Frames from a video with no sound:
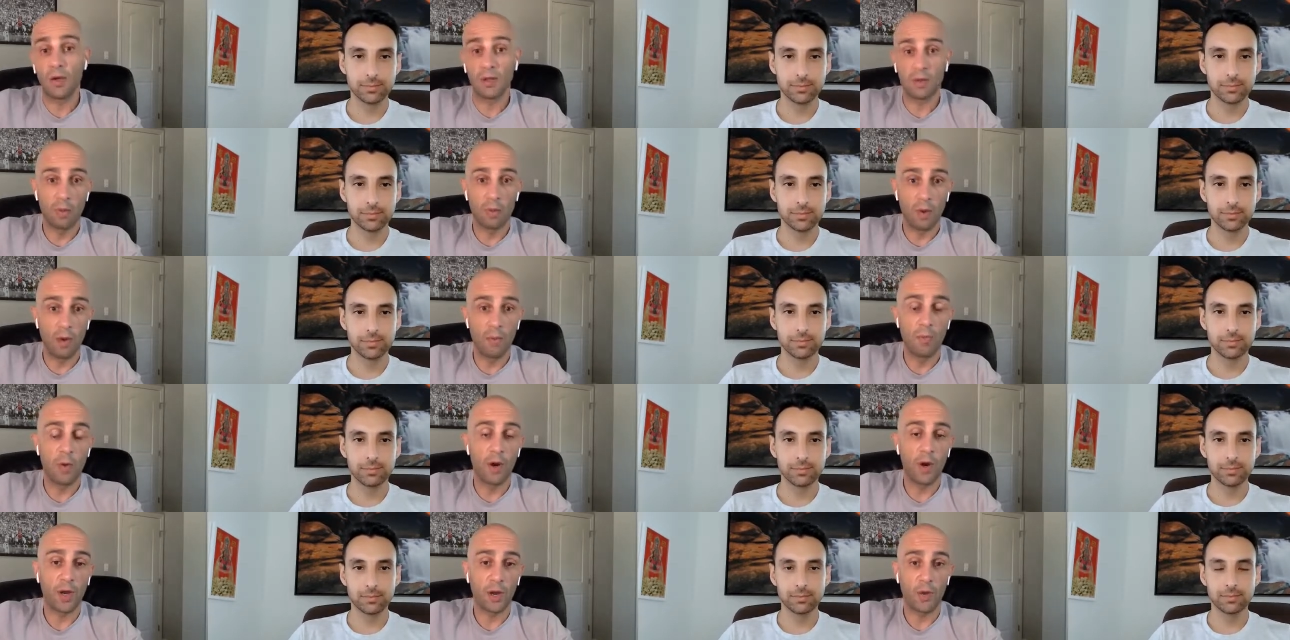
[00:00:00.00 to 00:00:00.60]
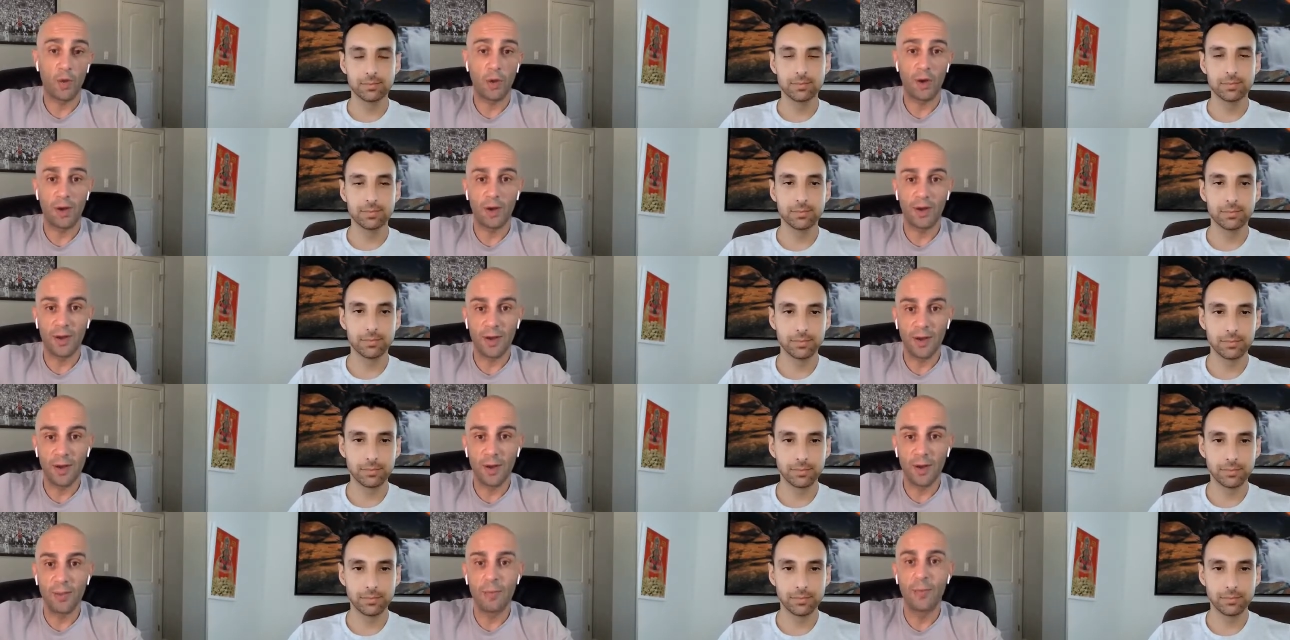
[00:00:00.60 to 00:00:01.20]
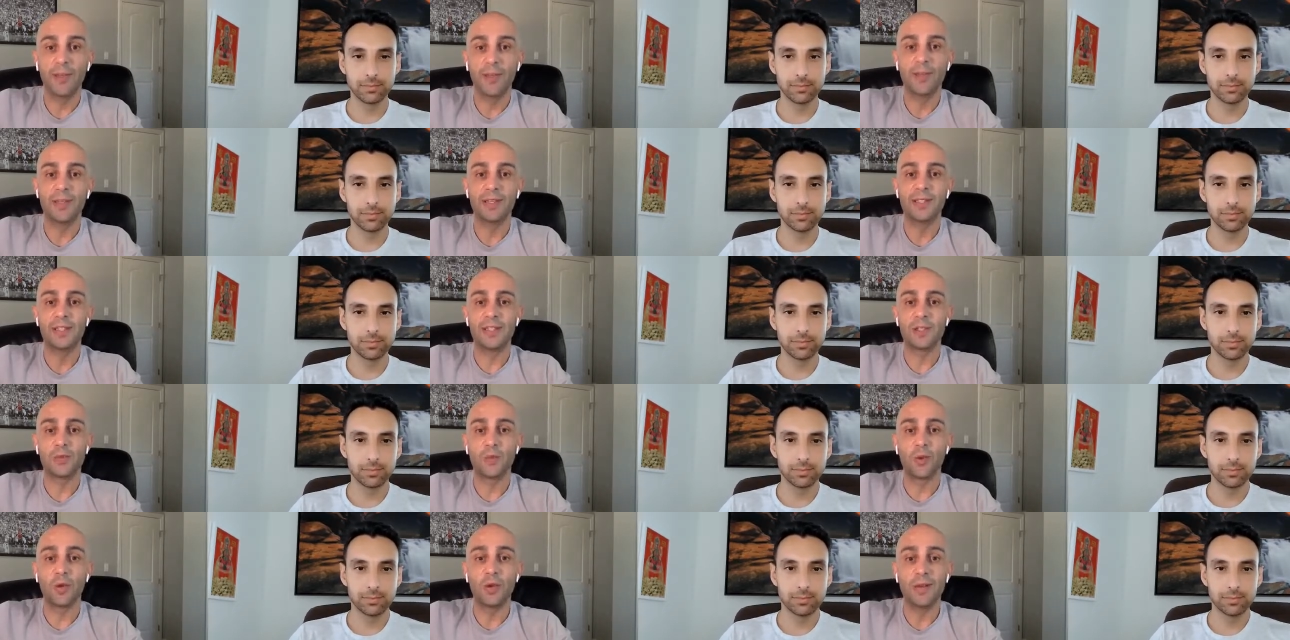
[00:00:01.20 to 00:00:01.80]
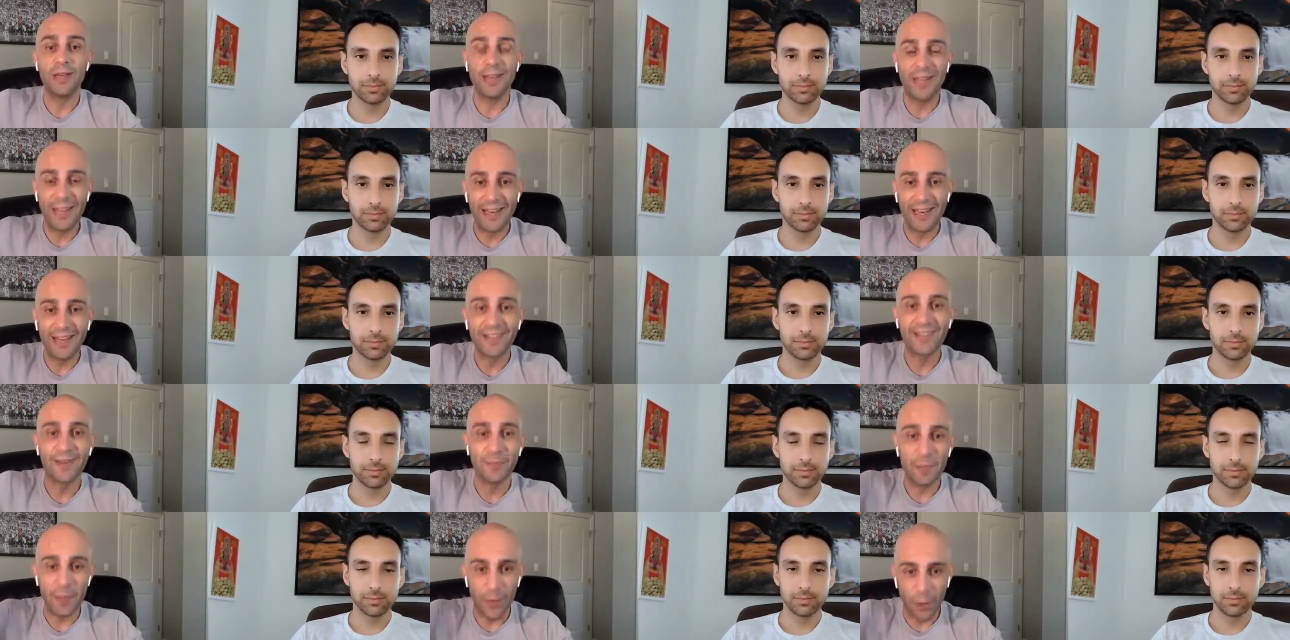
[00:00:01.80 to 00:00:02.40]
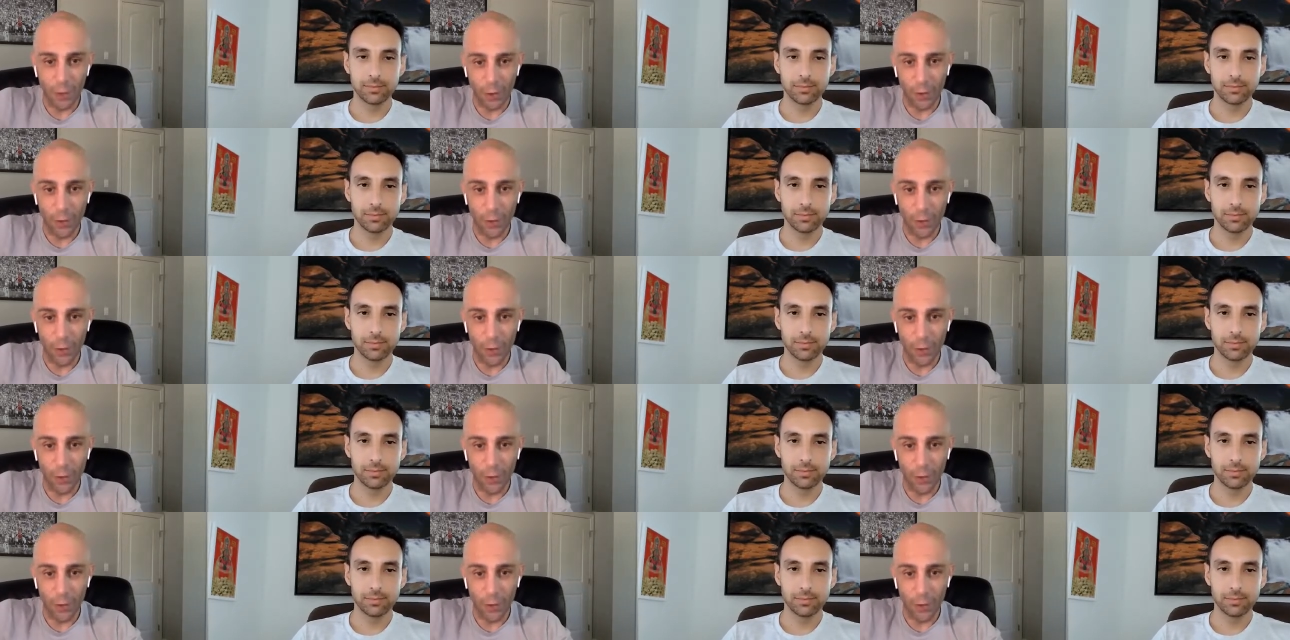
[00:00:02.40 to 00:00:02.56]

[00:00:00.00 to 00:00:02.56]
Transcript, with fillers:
Speaker 1: what the market wanted to hear, but this is what needed to be